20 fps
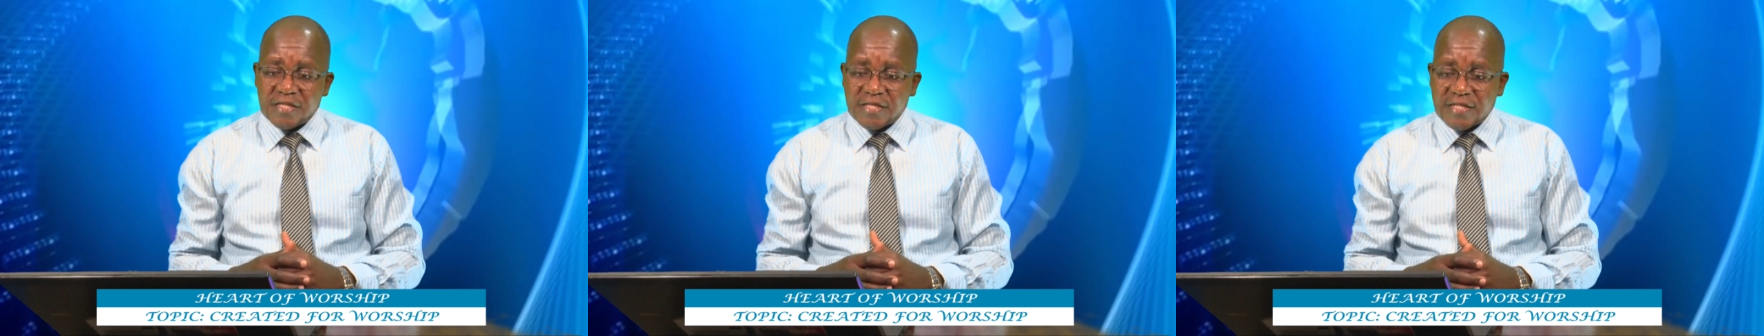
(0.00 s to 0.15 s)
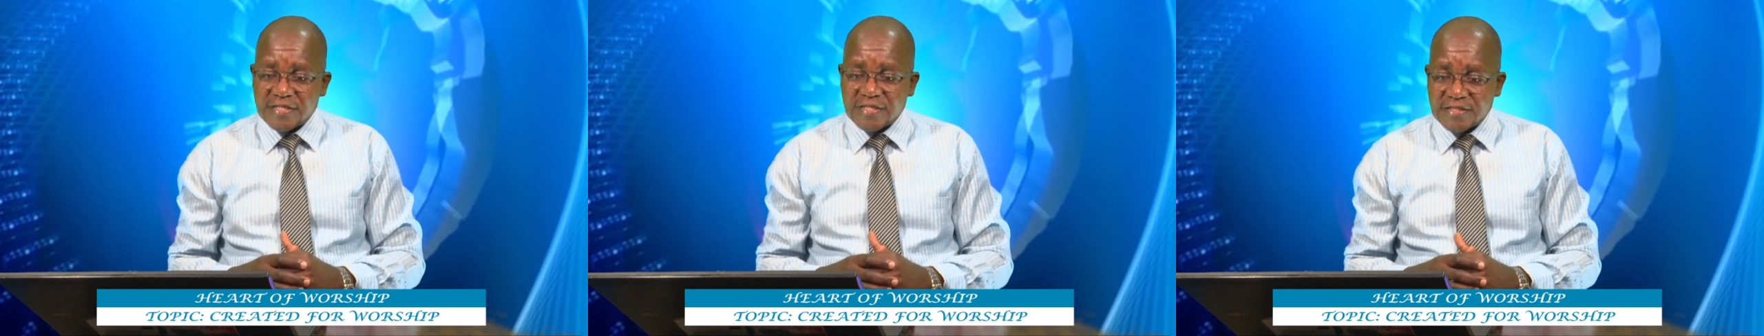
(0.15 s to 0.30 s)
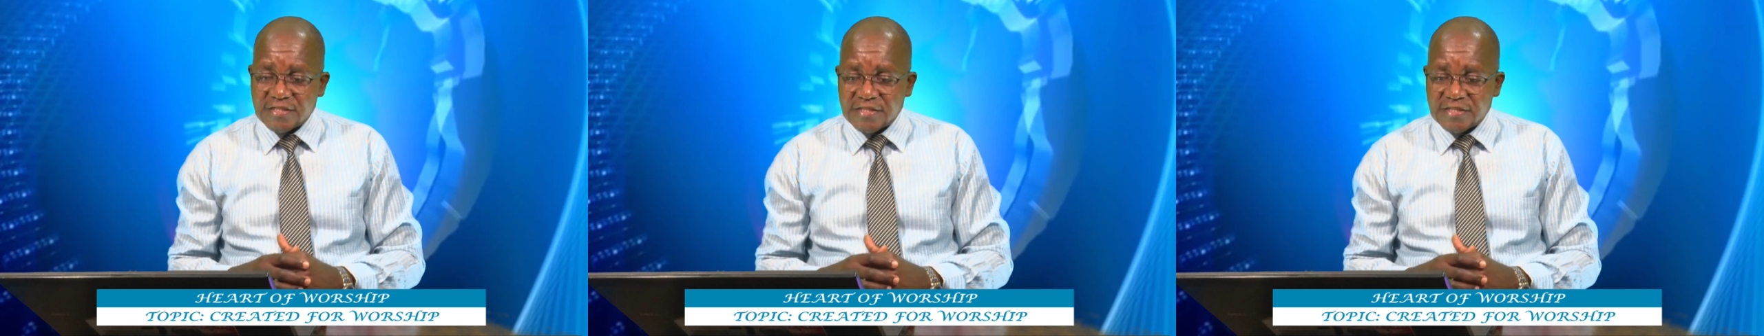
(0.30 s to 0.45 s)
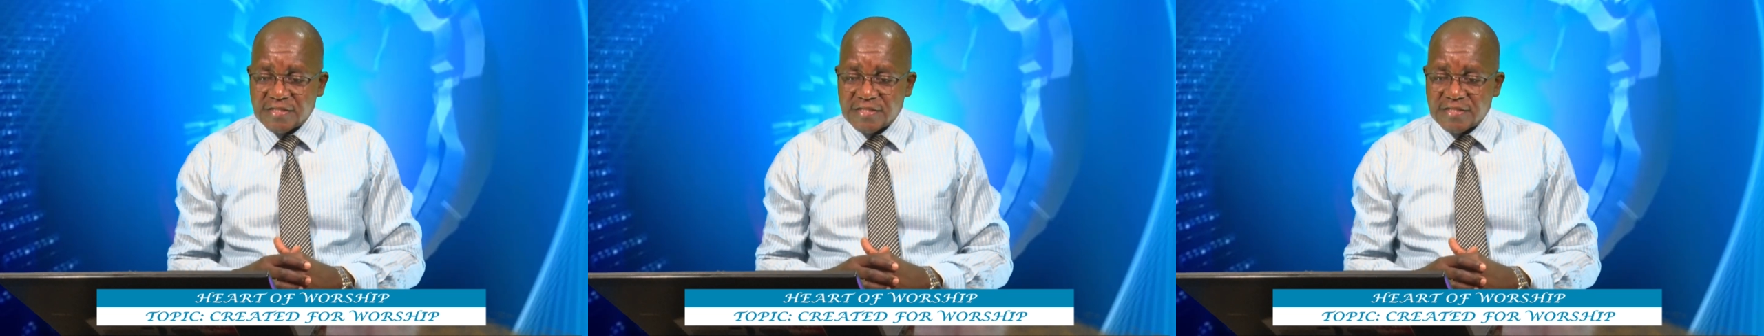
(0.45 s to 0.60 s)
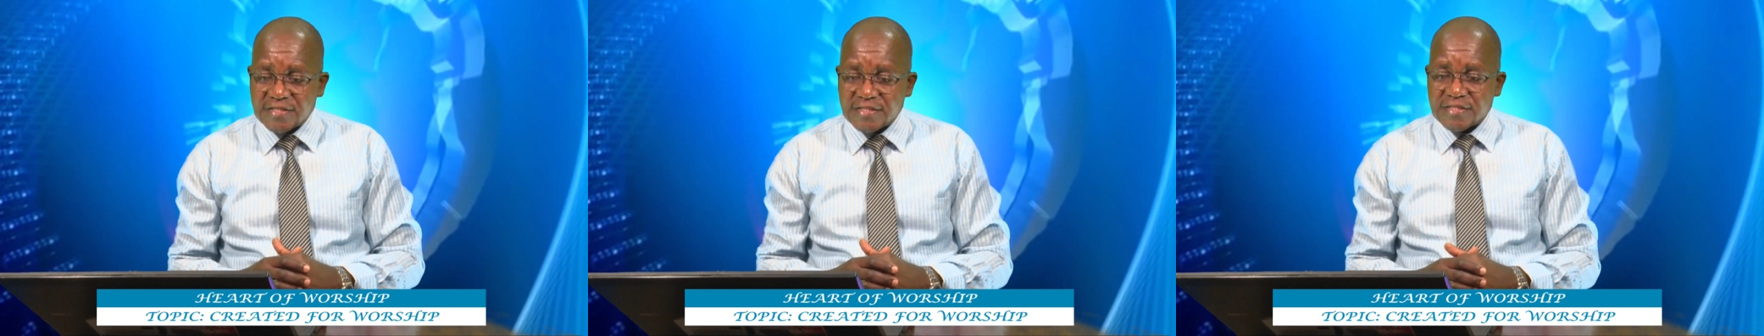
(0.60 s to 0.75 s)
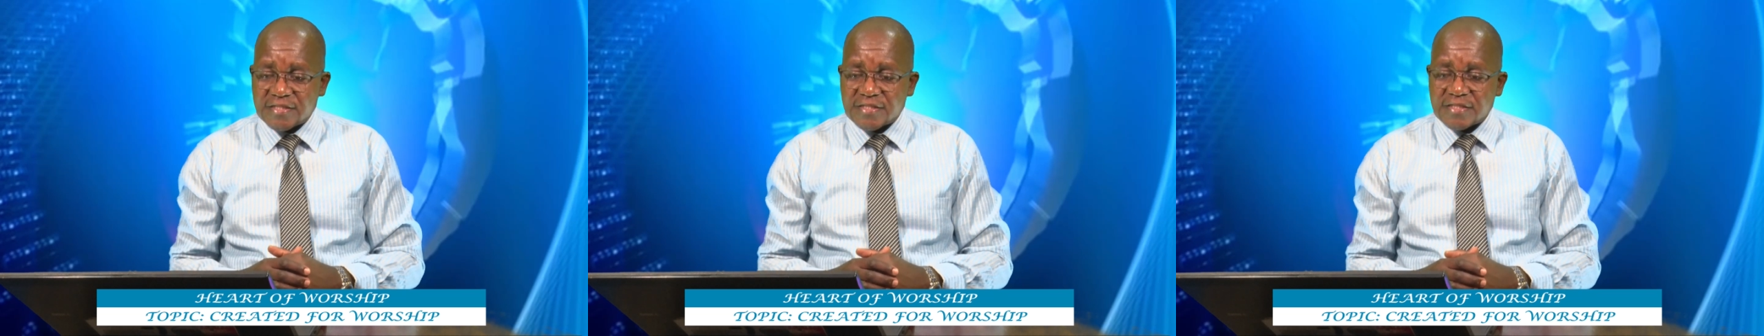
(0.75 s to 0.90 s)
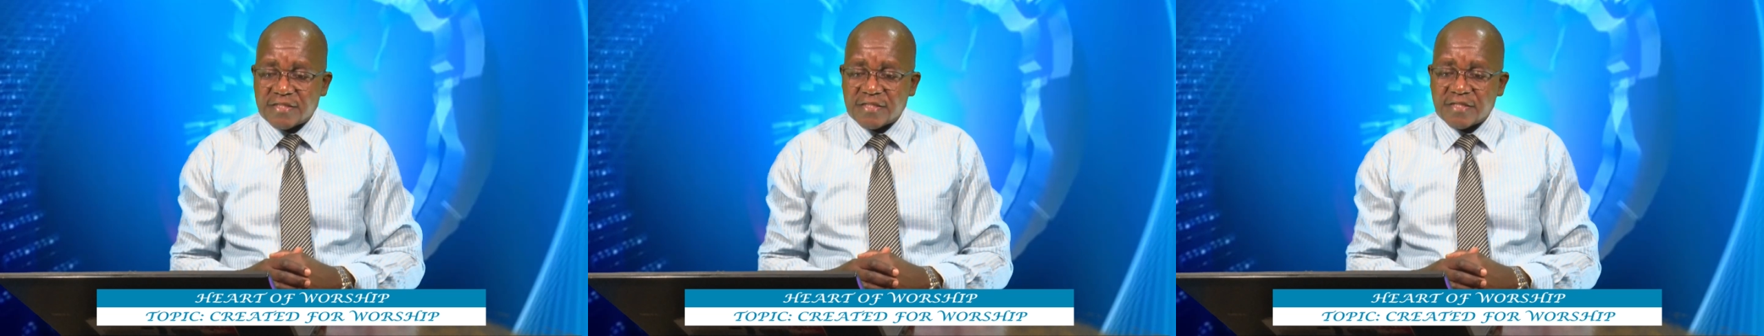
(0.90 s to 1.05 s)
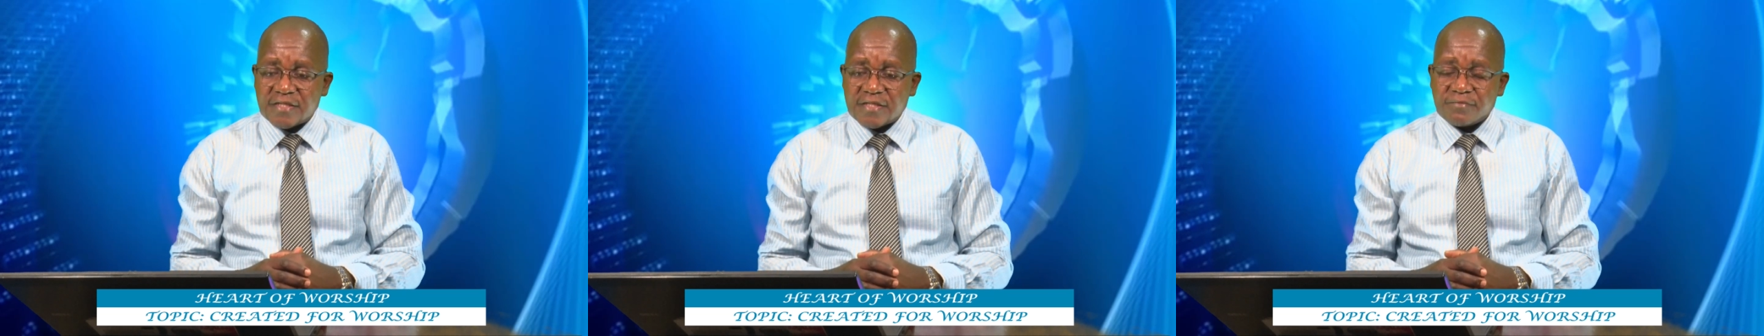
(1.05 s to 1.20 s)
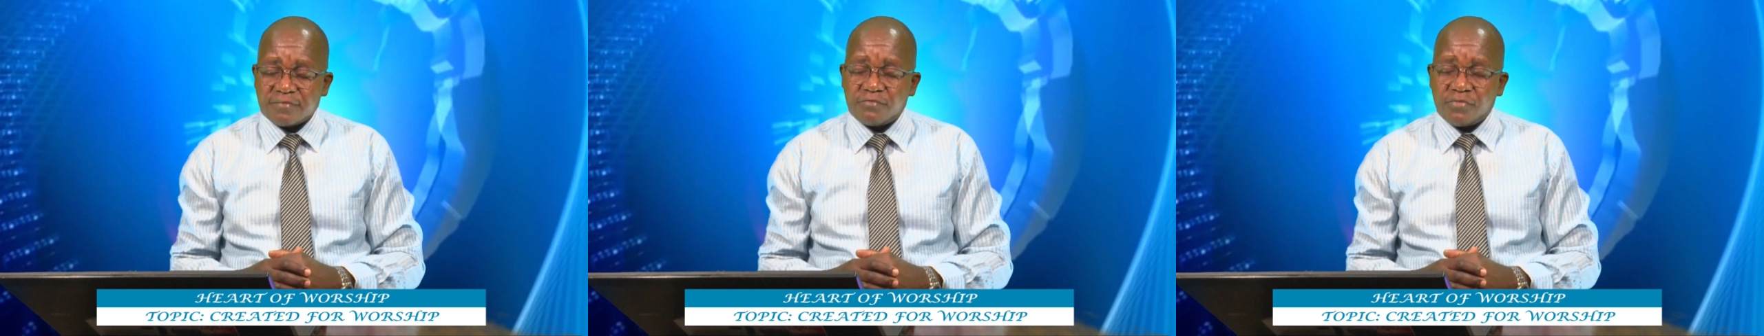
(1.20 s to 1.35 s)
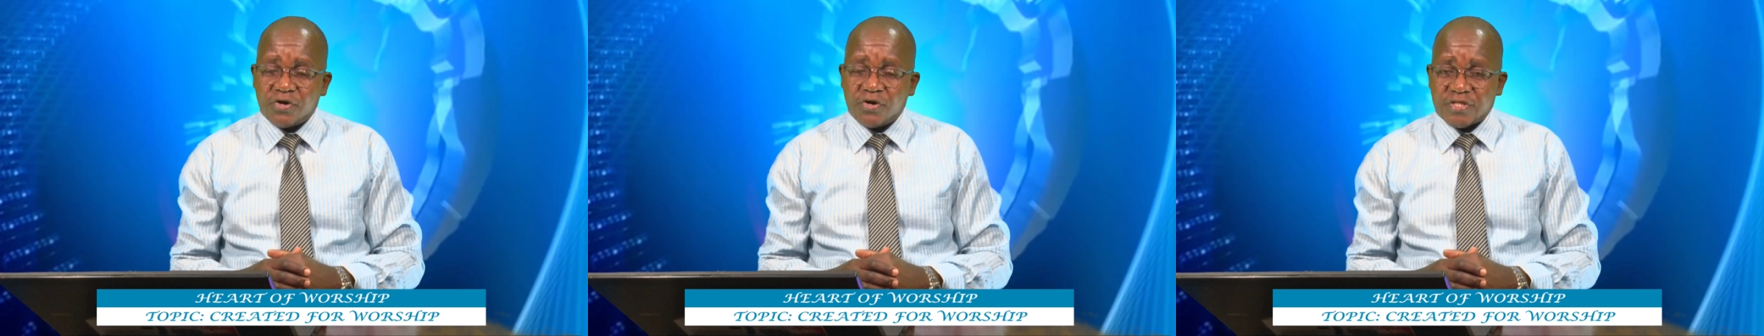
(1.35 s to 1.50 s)
This is
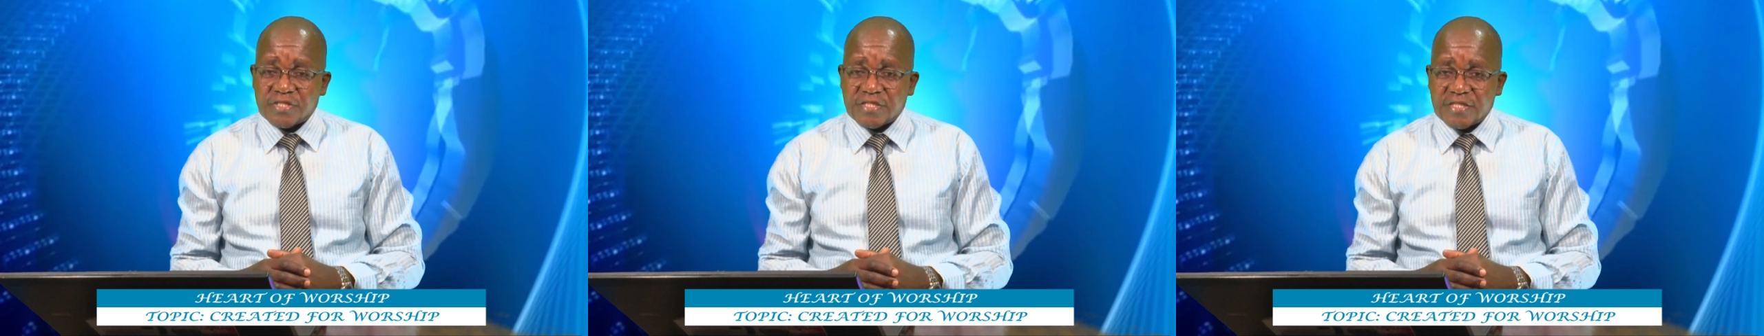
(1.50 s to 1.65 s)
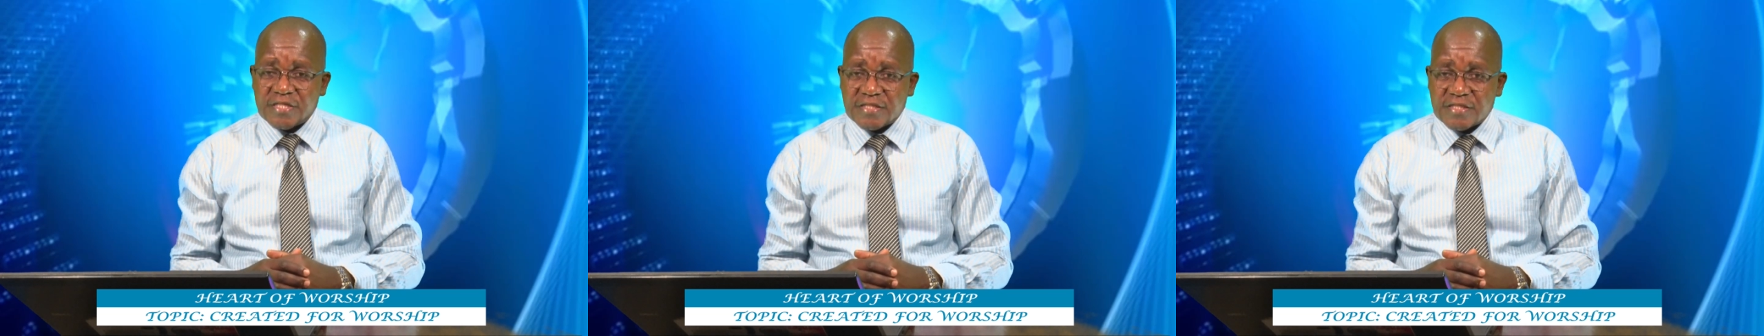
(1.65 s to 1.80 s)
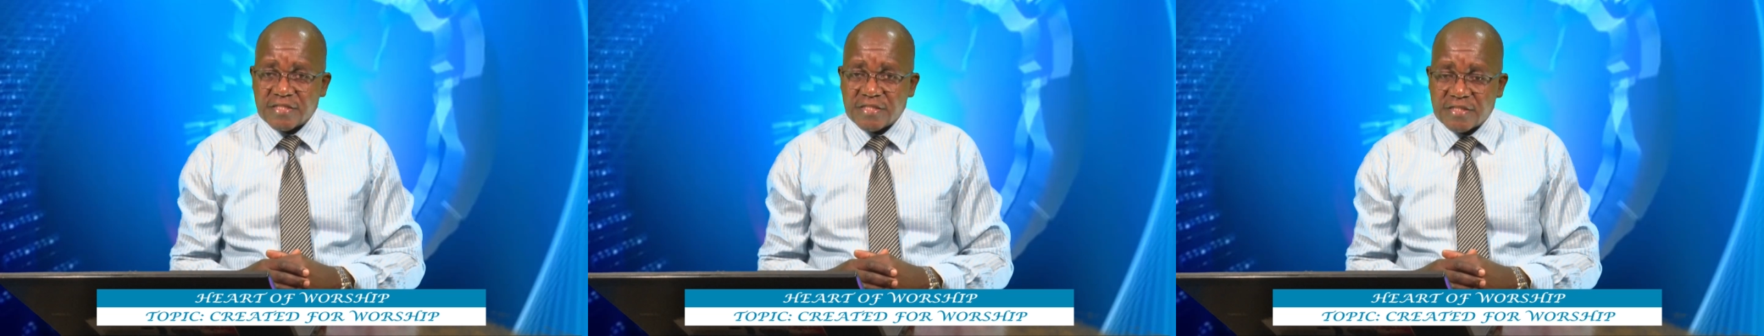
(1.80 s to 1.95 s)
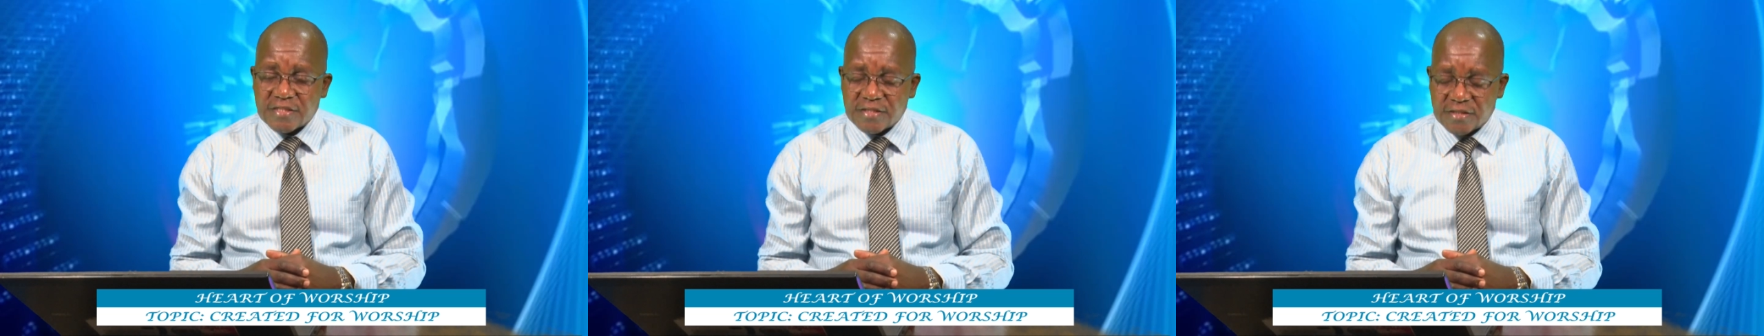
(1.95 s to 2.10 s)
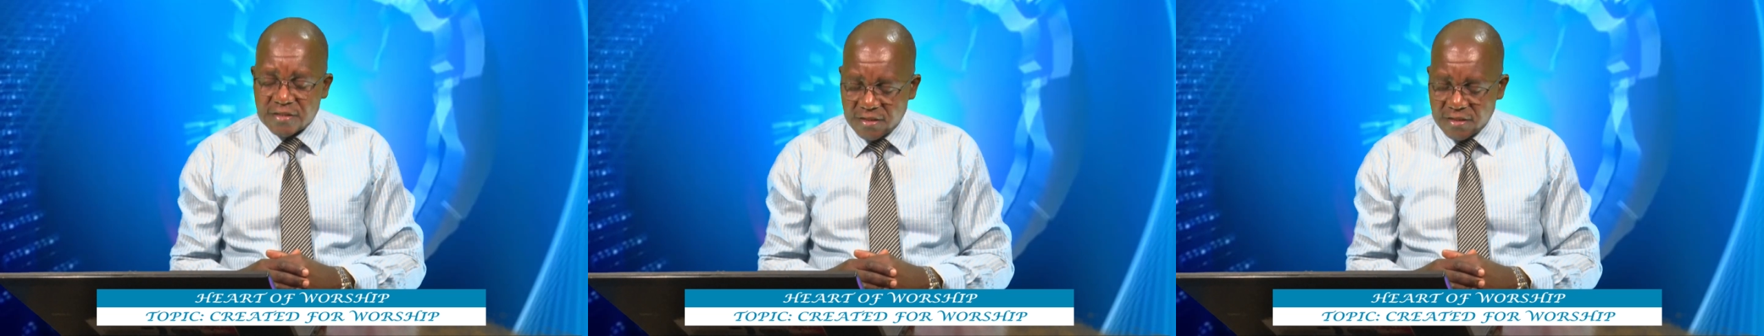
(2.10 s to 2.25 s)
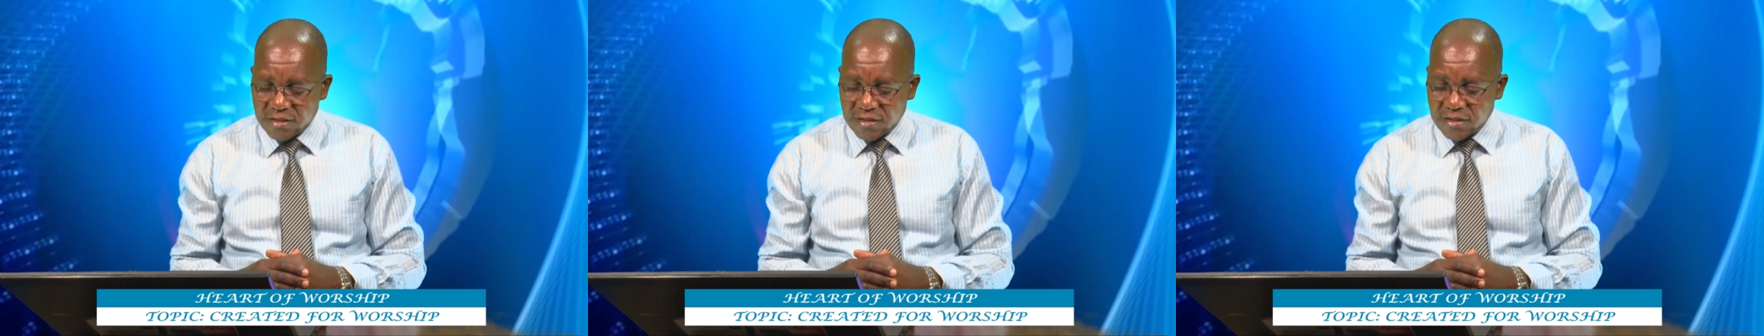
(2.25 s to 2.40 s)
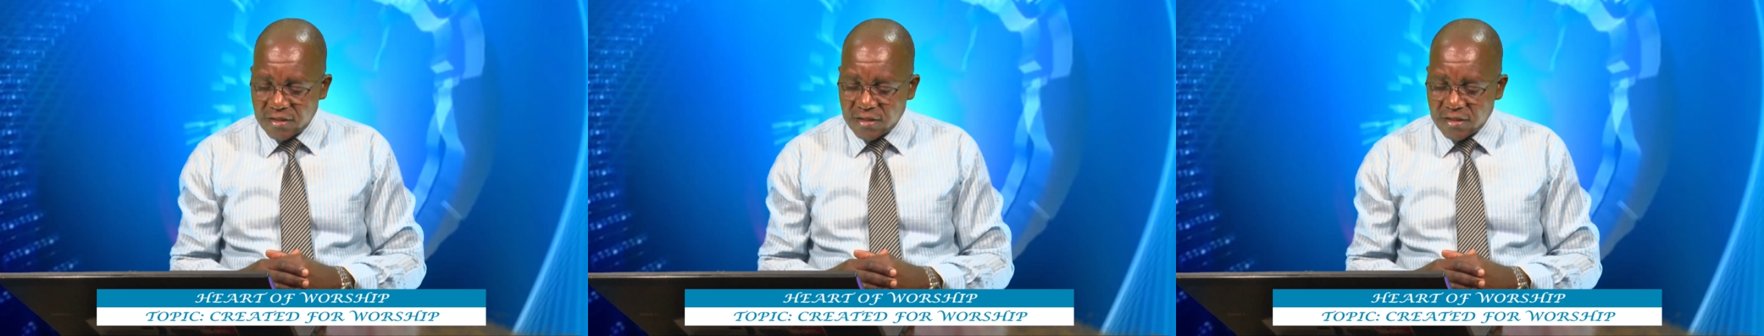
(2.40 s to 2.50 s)
Moses.